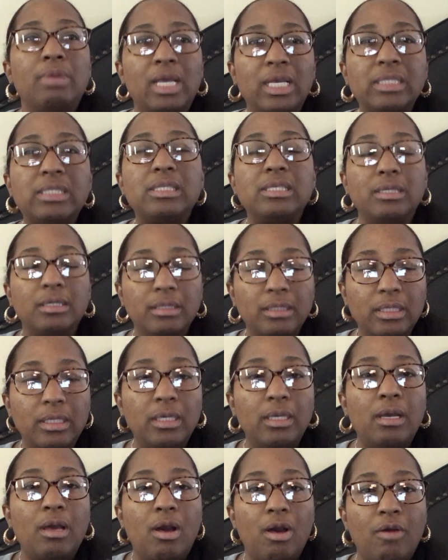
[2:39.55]

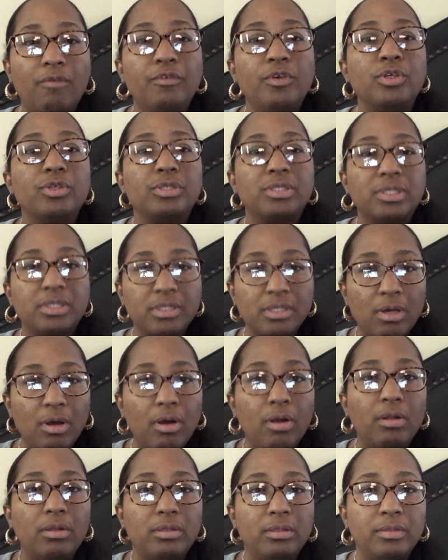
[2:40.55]
basically of your
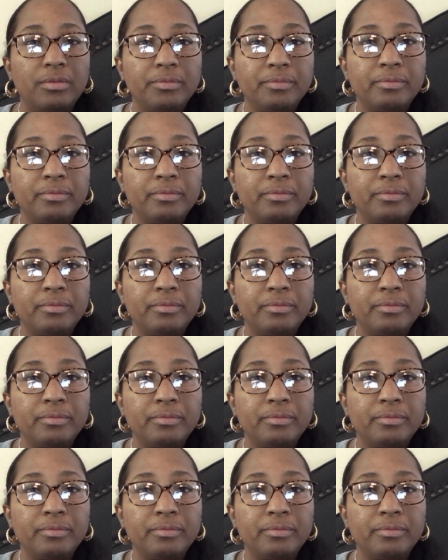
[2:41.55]
skull,